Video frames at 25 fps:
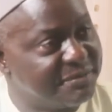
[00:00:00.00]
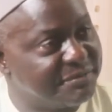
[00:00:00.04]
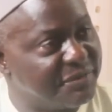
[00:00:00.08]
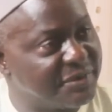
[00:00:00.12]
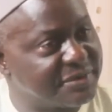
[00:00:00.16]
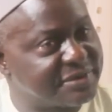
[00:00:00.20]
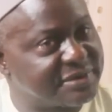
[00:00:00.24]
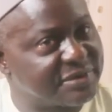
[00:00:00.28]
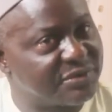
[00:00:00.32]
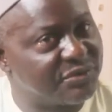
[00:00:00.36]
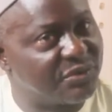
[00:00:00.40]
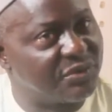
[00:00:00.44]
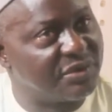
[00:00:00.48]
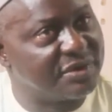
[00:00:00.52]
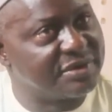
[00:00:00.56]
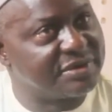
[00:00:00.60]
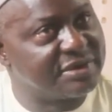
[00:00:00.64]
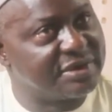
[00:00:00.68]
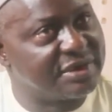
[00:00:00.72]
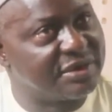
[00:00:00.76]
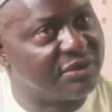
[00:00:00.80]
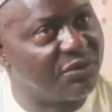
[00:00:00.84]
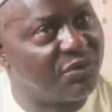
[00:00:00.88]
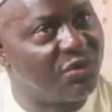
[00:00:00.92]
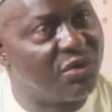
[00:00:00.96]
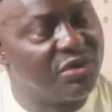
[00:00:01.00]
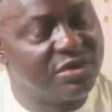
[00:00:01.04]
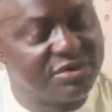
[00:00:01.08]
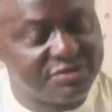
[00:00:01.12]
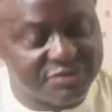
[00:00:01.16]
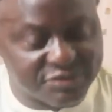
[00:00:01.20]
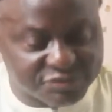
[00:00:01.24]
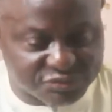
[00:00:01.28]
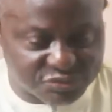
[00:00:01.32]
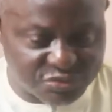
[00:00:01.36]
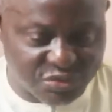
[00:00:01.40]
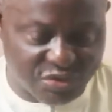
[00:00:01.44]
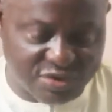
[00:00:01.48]
But all
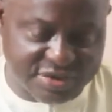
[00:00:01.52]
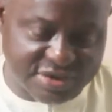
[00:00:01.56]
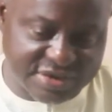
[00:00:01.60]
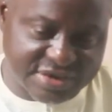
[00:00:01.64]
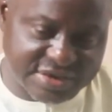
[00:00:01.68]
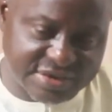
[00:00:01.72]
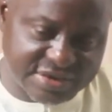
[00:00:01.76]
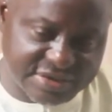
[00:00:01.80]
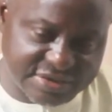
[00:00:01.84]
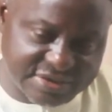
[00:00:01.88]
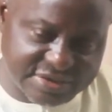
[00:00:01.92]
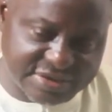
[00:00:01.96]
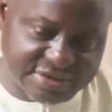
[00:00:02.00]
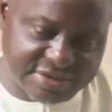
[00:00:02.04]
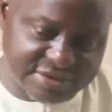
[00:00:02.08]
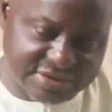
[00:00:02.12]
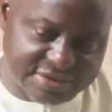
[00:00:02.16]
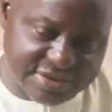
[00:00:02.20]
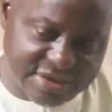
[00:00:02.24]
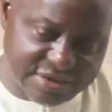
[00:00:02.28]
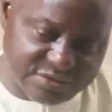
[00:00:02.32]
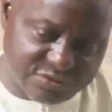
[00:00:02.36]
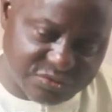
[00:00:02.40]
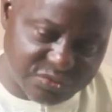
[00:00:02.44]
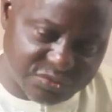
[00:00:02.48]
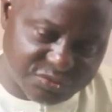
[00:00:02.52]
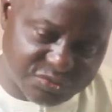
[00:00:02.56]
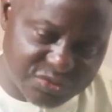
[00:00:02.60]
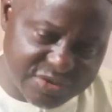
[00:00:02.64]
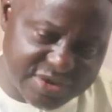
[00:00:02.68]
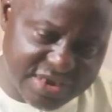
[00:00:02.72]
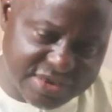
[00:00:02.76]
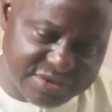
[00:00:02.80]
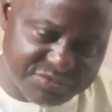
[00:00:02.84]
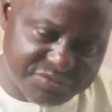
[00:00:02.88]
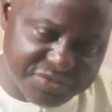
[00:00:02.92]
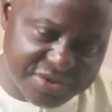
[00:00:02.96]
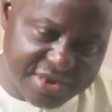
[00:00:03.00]
is done so
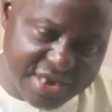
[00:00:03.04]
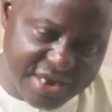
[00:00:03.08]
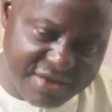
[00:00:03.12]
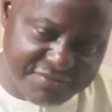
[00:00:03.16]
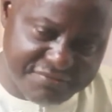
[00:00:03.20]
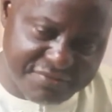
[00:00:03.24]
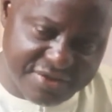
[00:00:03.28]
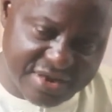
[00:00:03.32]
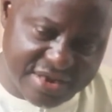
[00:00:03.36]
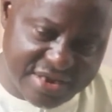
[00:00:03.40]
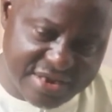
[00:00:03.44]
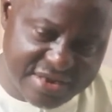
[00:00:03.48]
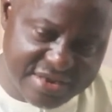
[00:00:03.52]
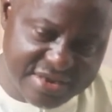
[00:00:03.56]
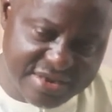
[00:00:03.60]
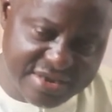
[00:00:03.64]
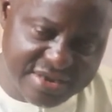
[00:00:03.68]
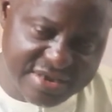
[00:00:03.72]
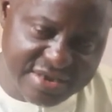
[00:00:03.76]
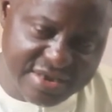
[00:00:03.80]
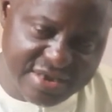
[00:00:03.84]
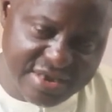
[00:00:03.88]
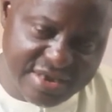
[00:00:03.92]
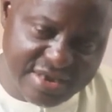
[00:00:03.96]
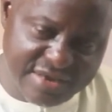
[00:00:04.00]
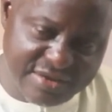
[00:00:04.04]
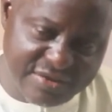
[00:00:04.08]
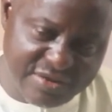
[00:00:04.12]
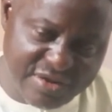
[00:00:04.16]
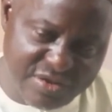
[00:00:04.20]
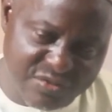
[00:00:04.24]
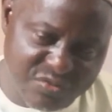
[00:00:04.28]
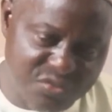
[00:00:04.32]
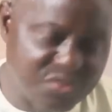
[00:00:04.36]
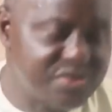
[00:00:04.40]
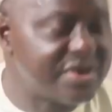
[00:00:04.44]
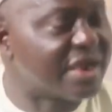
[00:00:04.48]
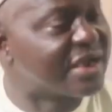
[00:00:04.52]
that we have a
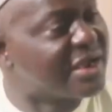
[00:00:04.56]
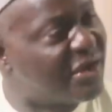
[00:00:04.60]
good